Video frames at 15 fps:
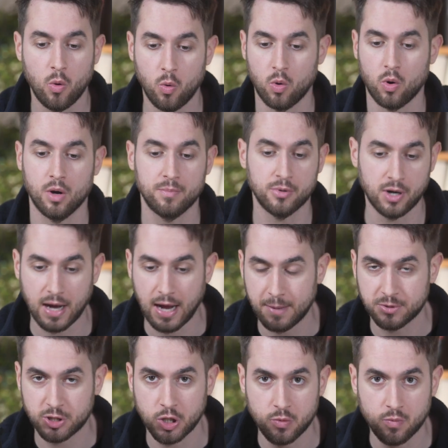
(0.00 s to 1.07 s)
Or
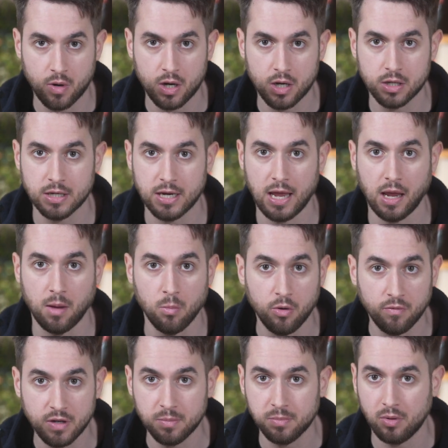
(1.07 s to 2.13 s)
perhaps you run a
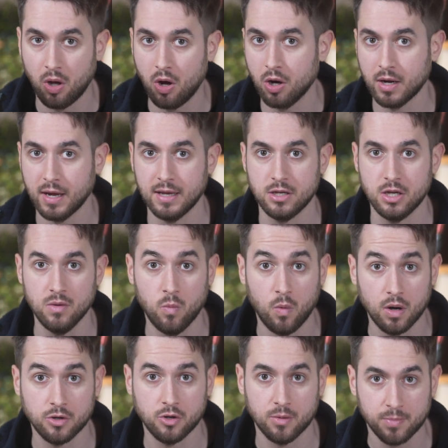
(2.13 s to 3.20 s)
movie blog and you
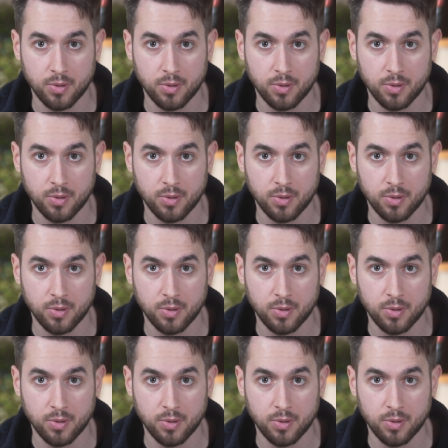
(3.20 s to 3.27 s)
want your